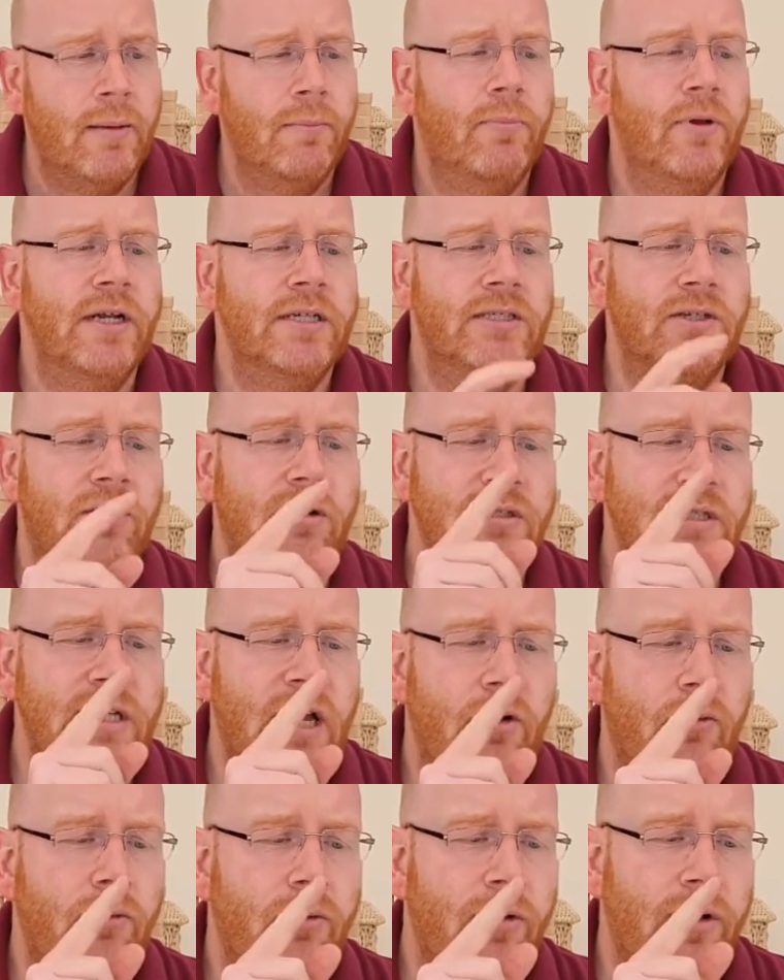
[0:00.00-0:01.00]
but it's
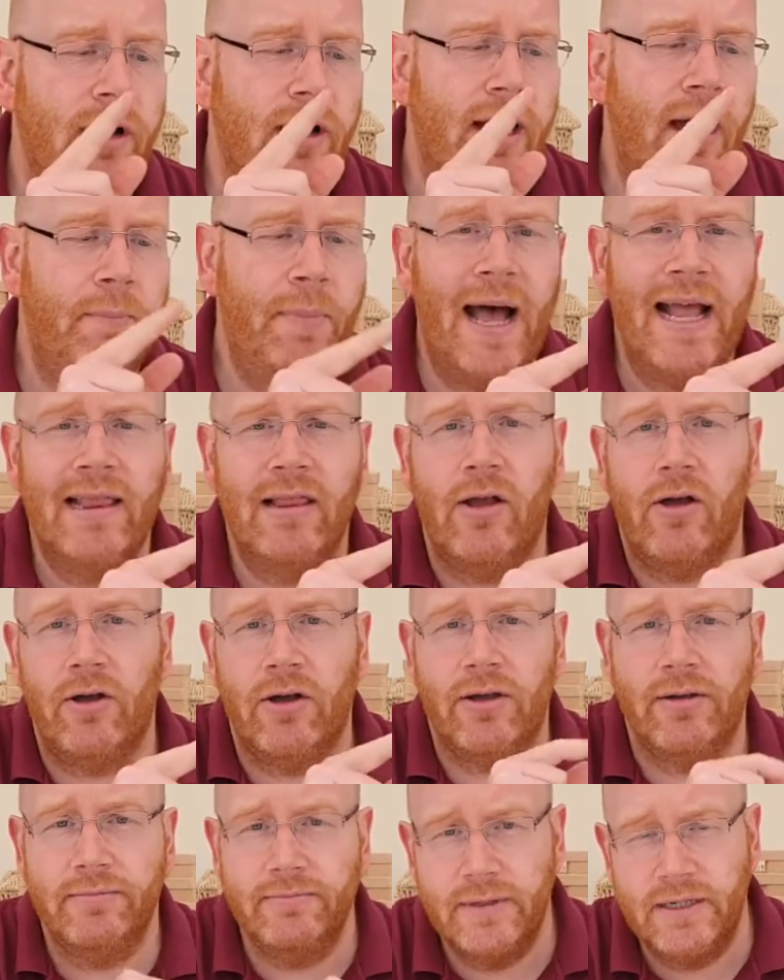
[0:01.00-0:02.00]
also a
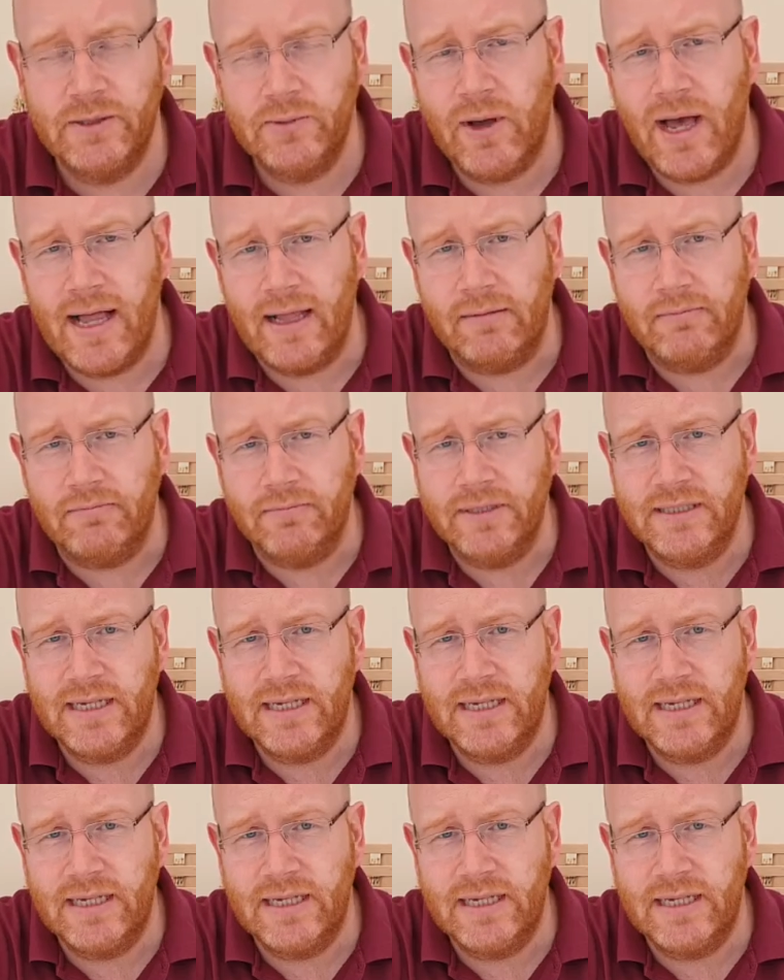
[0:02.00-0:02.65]
padlock as well.